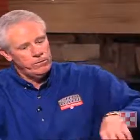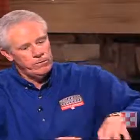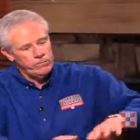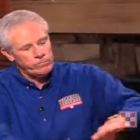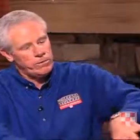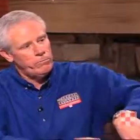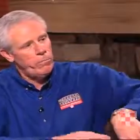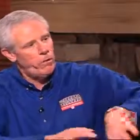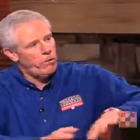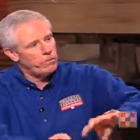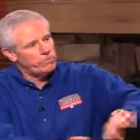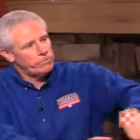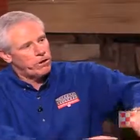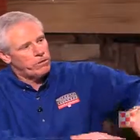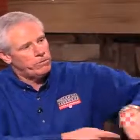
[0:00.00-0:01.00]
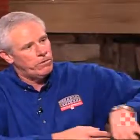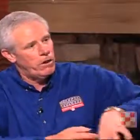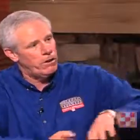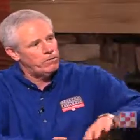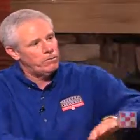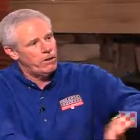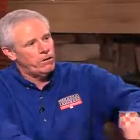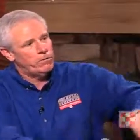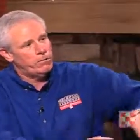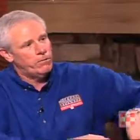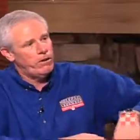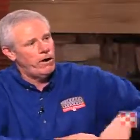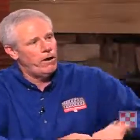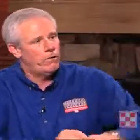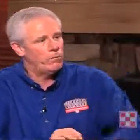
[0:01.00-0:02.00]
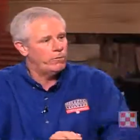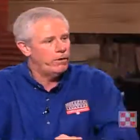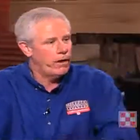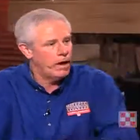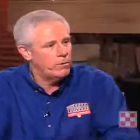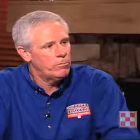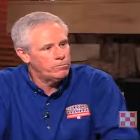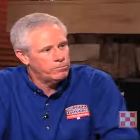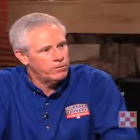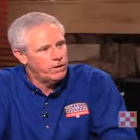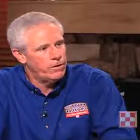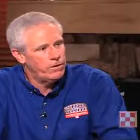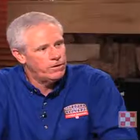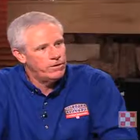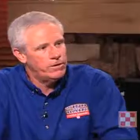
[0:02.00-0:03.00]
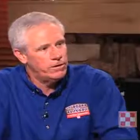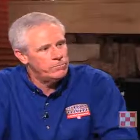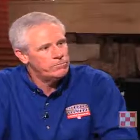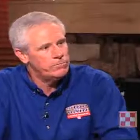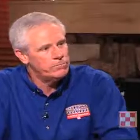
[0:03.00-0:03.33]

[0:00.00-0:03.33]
and you'll see marks on the ground where that animal is trying to get up.